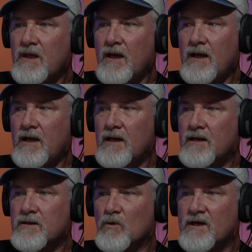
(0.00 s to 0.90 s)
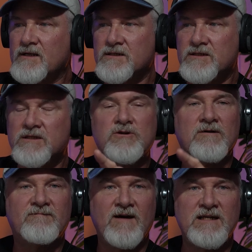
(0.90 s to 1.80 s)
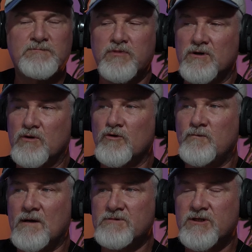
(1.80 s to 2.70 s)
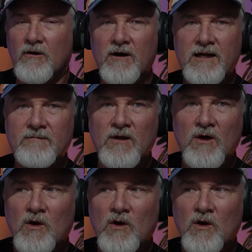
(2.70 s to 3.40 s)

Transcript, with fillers: and what it is to a Facebook group I'm starting,